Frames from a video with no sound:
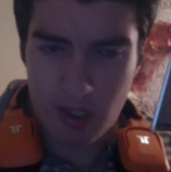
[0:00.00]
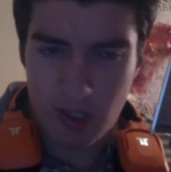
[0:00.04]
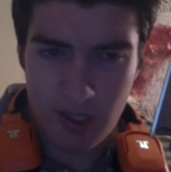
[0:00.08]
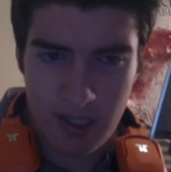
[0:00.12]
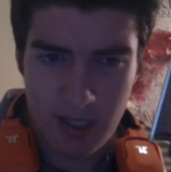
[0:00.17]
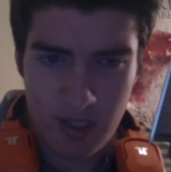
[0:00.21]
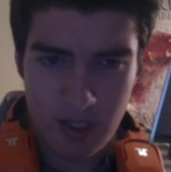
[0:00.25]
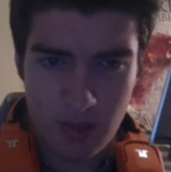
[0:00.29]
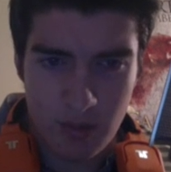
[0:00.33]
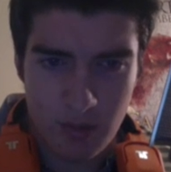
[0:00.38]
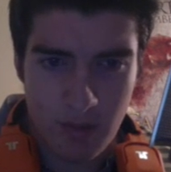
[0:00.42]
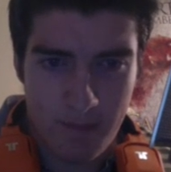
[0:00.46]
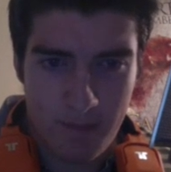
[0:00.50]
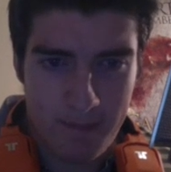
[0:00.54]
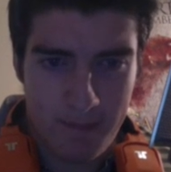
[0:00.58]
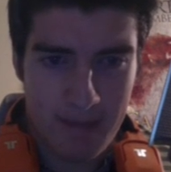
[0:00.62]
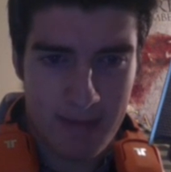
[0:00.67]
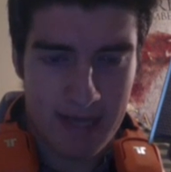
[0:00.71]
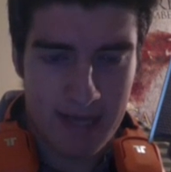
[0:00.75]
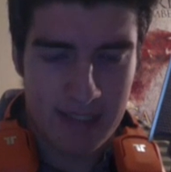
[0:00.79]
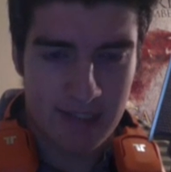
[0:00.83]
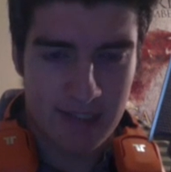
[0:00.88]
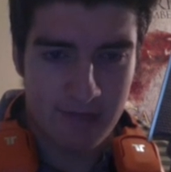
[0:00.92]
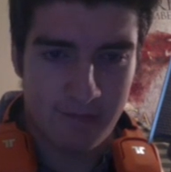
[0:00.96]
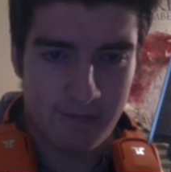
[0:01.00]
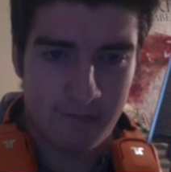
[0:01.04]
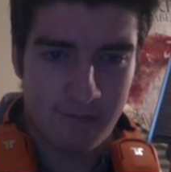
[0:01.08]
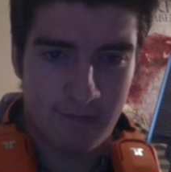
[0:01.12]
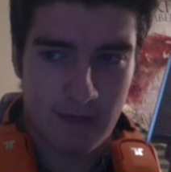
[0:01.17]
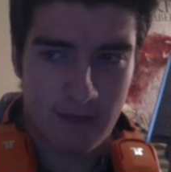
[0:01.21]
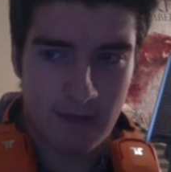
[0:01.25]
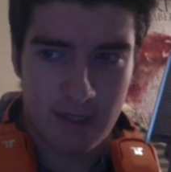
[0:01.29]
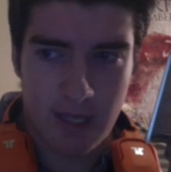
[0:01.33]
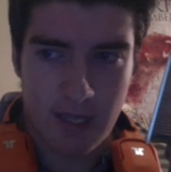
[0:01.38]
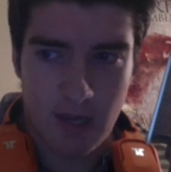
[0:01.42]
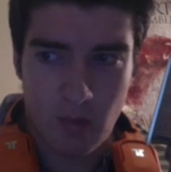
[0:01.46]
into a massive
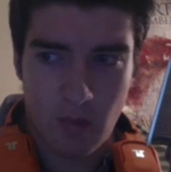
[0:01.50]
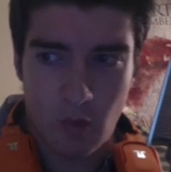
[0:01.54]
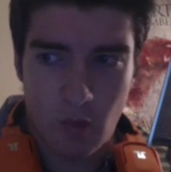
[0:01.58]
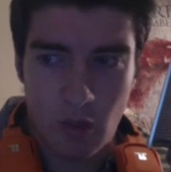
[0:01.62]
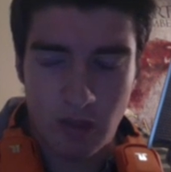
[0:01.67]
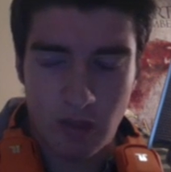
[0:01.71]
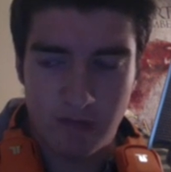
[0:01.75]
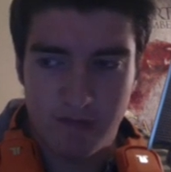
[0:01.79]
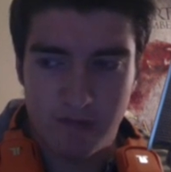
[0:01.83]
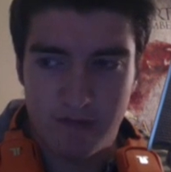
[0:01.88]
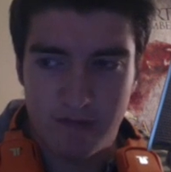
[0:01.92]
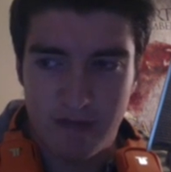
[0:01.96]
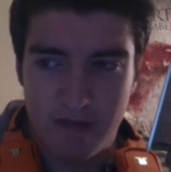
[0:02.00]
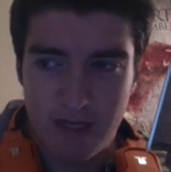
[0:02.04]
fucking wolf